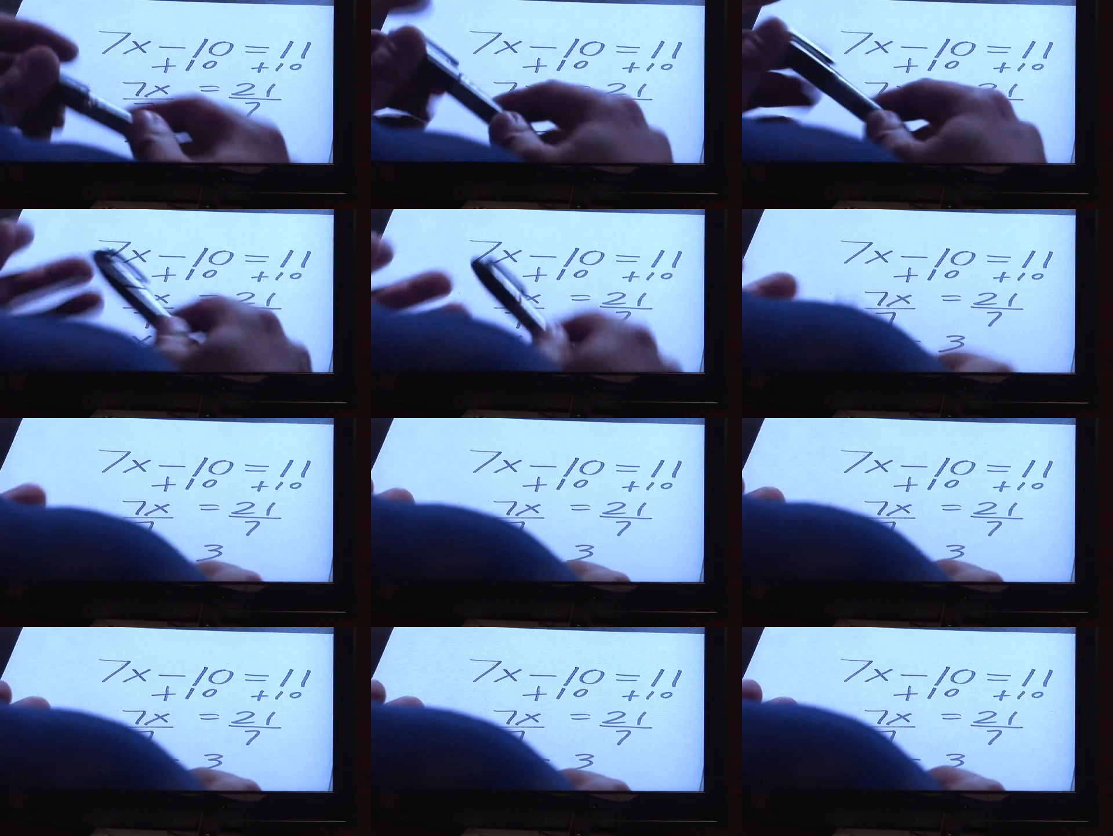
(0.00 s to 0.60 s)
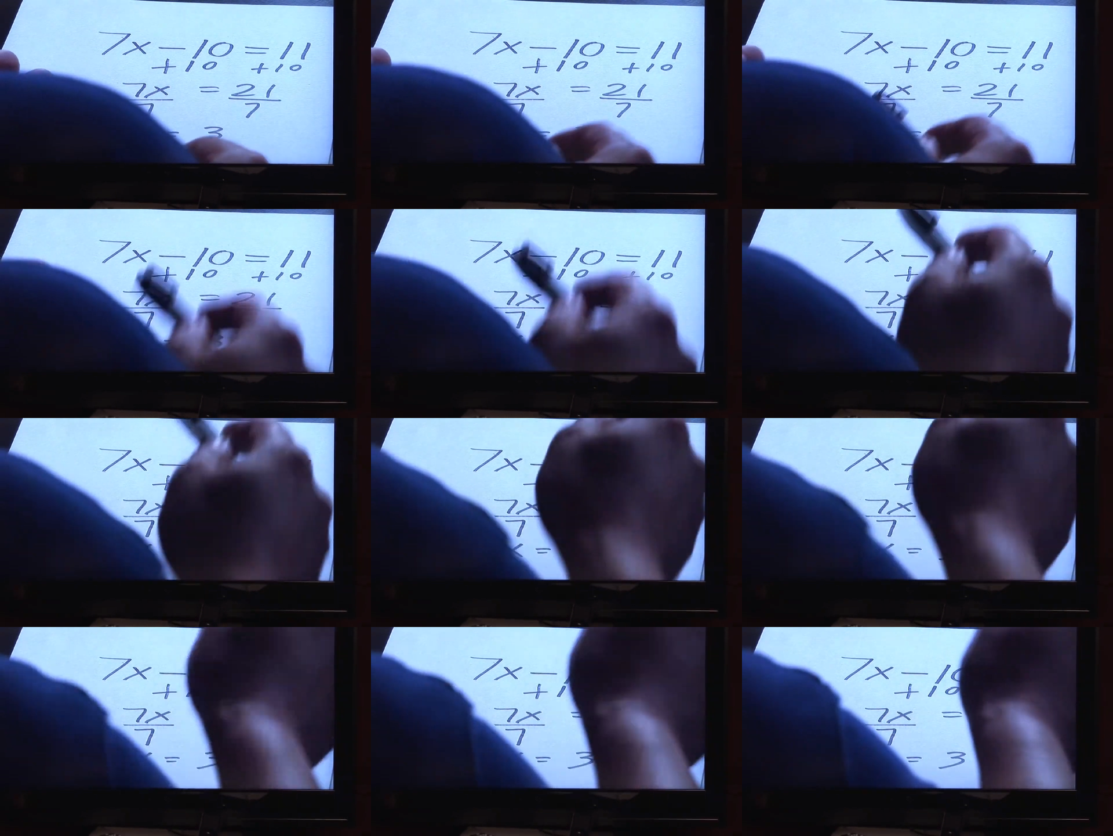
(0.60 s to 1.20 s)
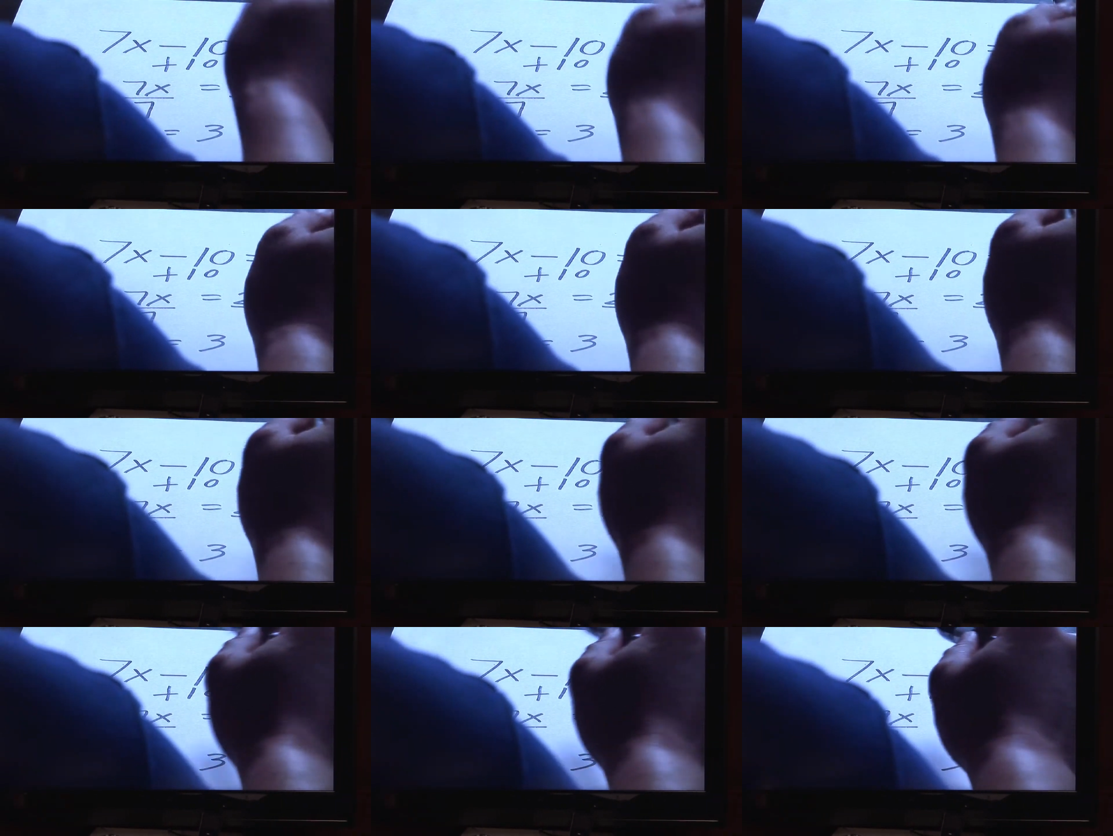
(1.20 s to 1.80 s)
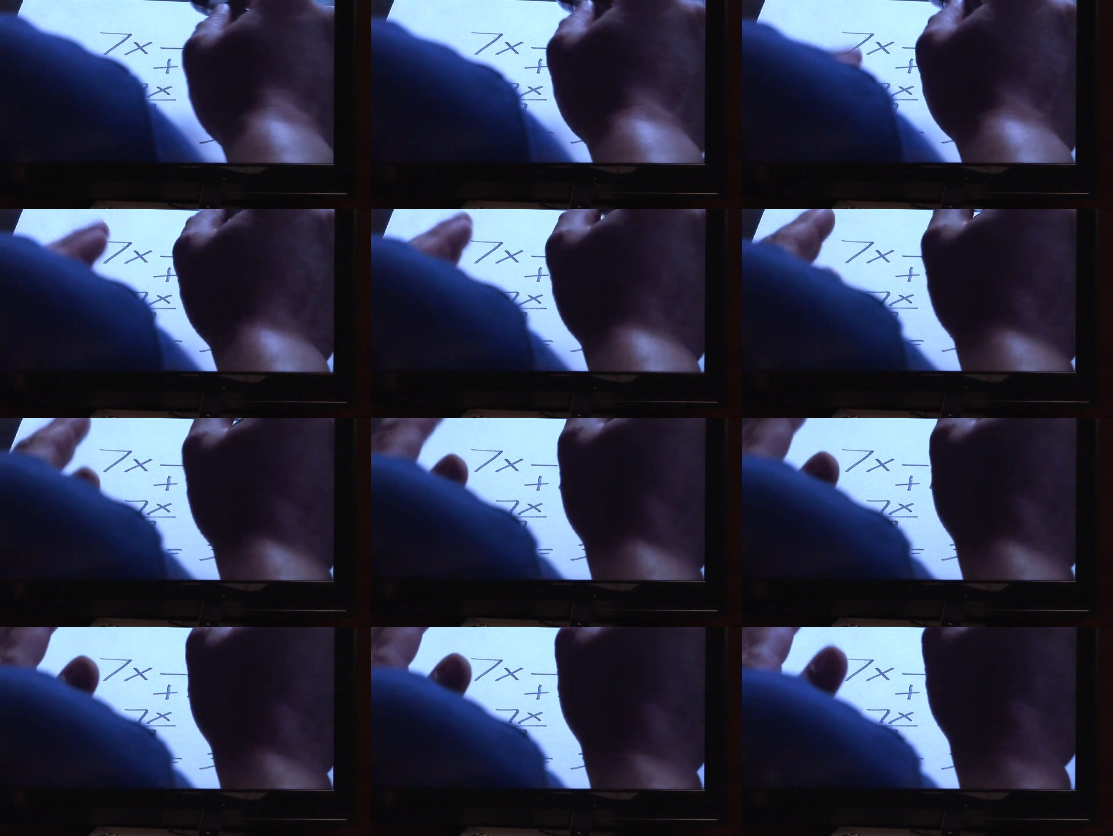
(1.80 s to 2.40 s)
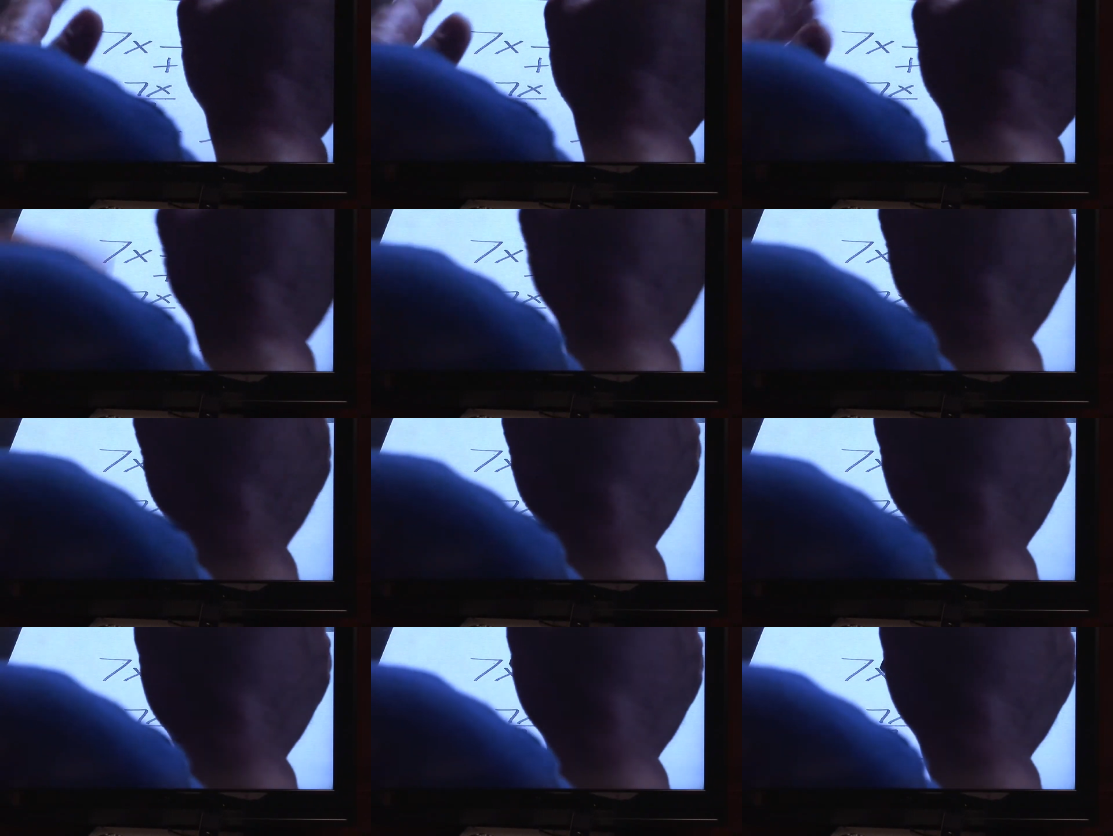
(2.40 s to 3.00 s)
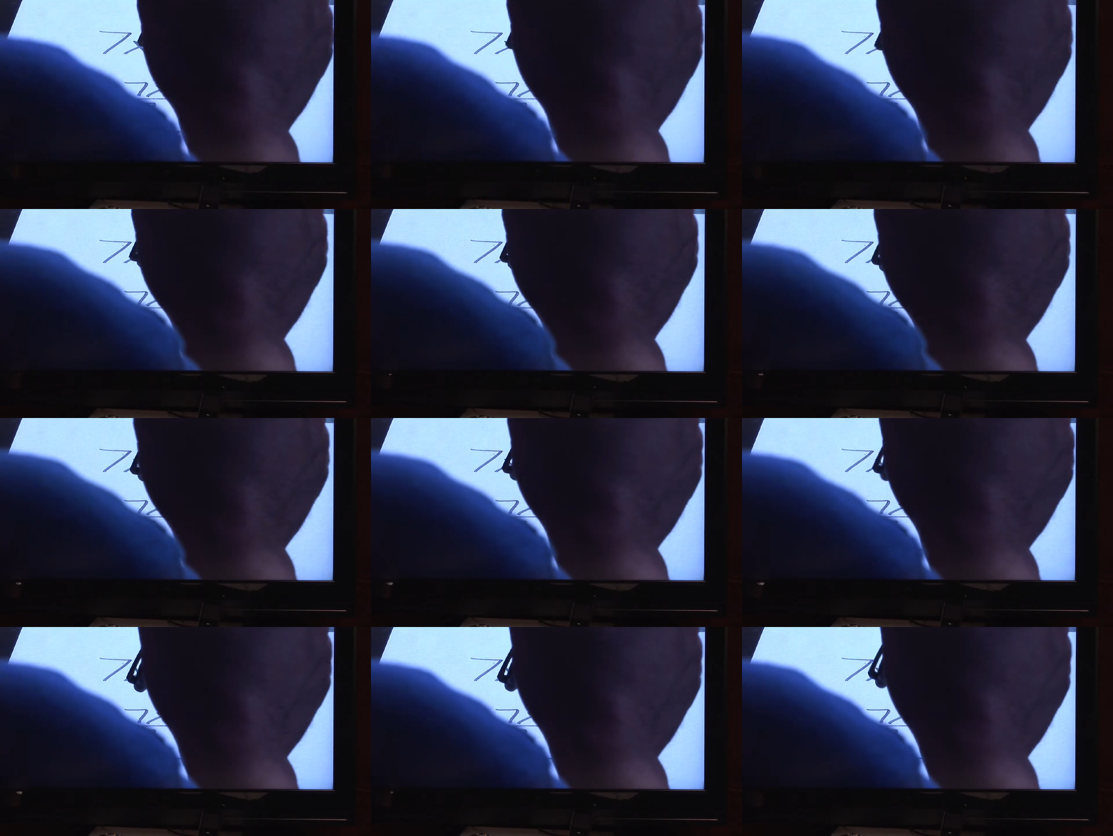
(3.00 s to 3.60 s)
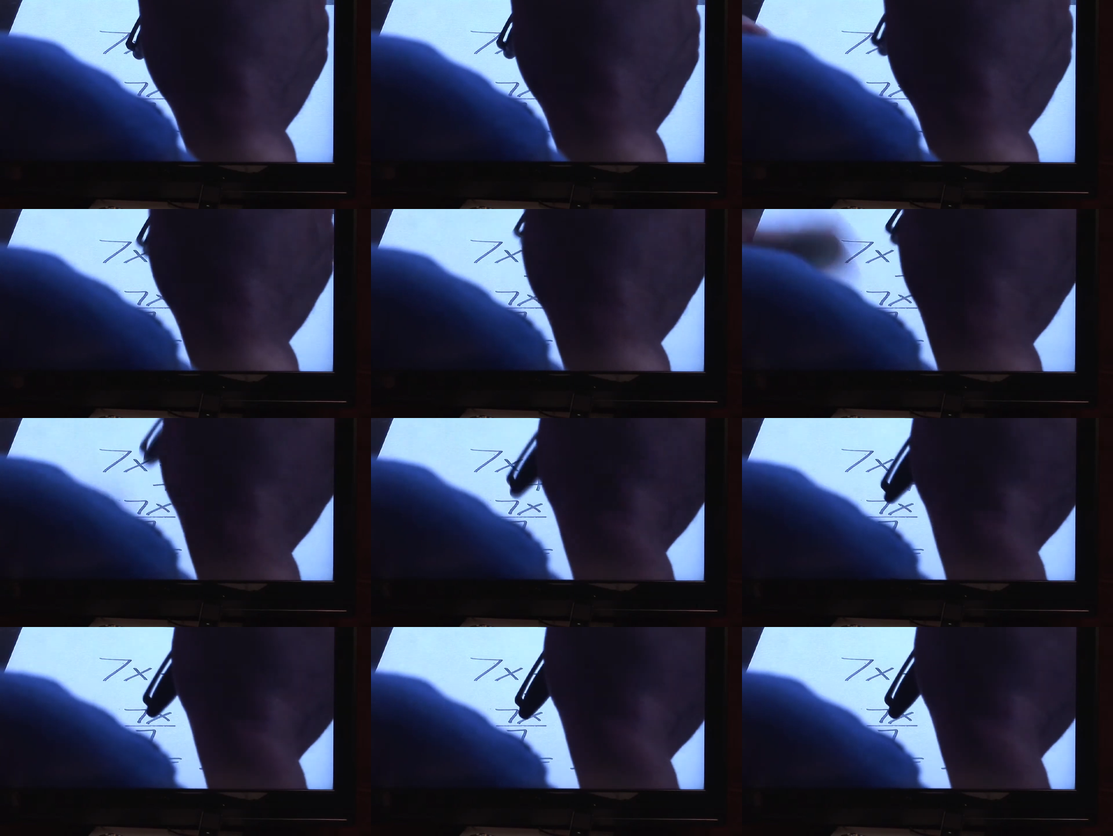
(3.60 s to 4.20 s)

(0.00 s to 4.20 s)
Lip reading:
[unreadable: no face in view]